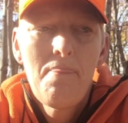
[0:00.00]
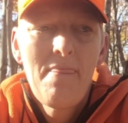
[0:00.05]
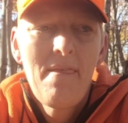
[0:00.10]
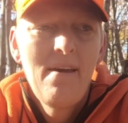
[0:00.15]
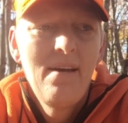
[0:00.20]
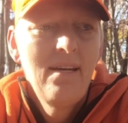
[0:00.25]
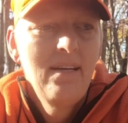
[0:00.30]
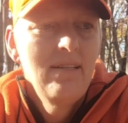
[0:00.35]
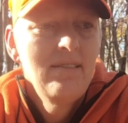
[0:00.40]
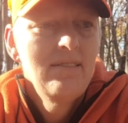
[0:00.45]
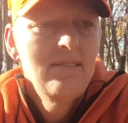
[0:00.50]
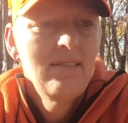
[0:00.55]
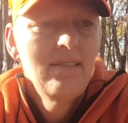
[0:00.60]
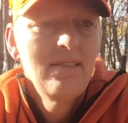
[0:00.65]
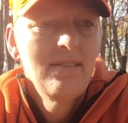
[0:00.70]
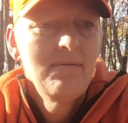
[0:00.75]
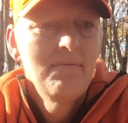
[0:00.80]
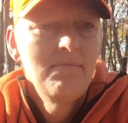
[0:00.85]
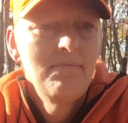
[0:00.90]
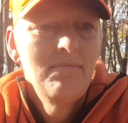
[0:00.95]

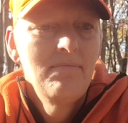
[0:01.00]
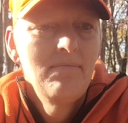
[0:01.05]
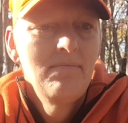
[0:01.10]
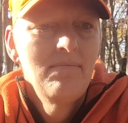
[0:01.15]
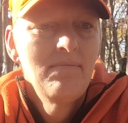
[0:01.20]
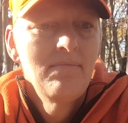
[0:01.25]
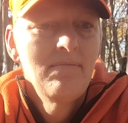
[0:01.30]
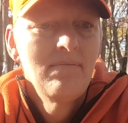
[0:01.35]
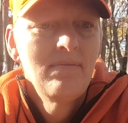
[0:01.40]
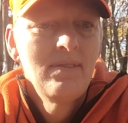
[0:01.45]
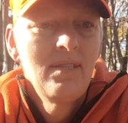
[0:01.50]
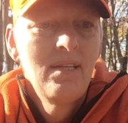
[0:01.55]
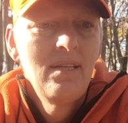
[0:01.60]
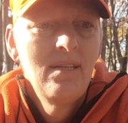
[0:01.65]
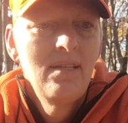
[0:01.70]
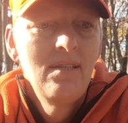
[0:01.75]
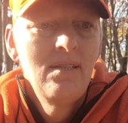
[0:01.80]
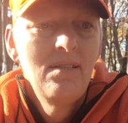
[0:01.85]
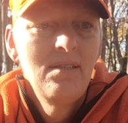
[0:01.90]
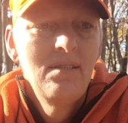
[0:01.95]
and
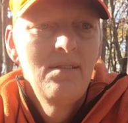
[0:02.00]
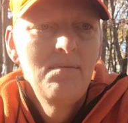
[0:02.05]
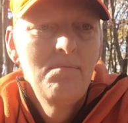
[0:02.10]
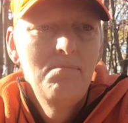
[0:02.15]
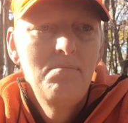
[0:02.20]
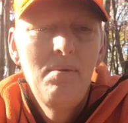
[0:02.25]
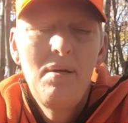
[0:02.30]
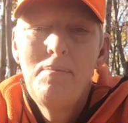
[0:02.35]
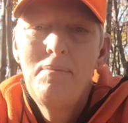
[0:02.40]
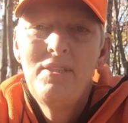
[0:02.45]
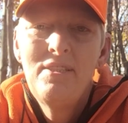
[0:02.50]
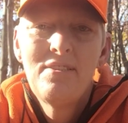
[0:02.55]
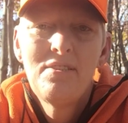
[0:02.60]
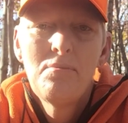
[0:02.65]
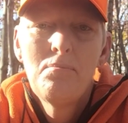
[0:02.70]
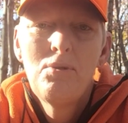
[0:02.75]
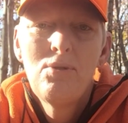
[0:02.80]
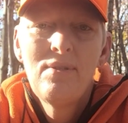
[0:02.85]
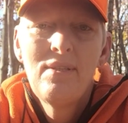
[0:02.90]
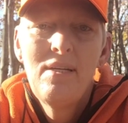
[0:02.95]
maybe some
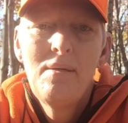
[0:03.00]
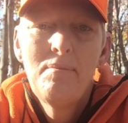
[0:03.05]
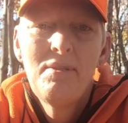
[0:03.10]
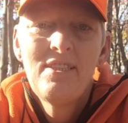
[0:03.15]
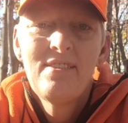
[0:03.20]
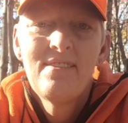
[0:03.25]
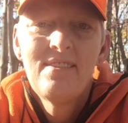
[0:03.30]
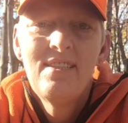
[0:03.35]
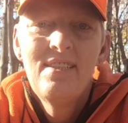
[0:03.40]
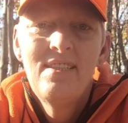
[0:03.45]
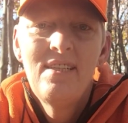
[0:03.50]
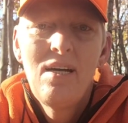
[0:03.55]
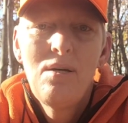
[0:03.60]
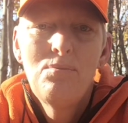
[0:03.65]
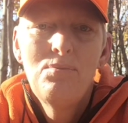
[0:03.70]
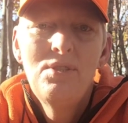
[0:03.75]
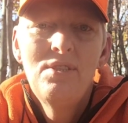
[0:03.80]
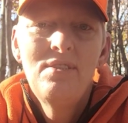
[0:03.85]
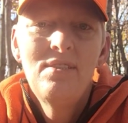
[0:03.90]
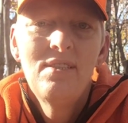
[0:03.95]
more MST. I
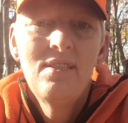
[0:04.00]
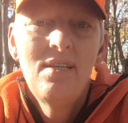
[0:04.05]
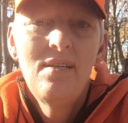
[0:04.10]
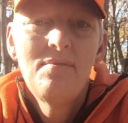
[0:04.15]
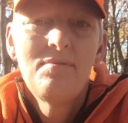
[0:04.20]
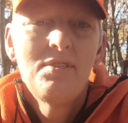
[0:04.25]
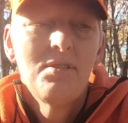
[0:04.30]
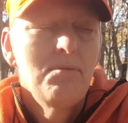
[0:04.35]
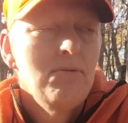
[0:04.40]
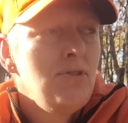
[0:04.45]
would love to